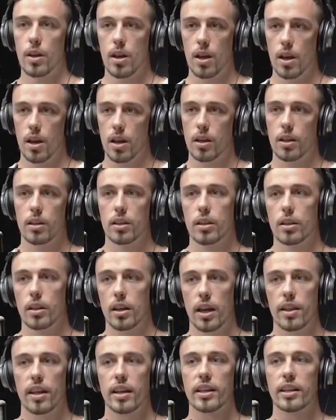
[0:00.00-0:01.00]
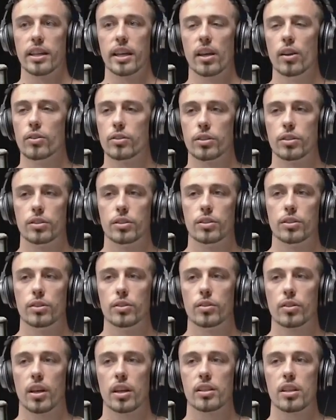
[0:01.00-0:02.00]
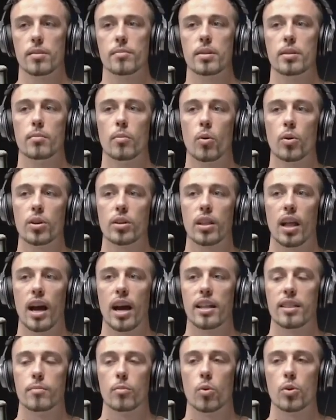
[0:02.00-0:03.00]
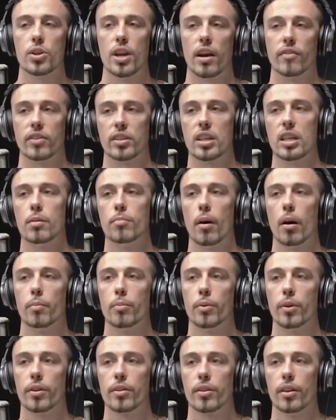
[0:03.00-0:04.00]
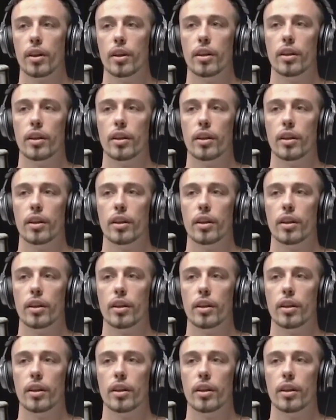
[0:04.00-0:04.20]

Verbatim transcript: Yeah. Like, and then guilt too, because I mean, the more you lie, the more you have to keep up with.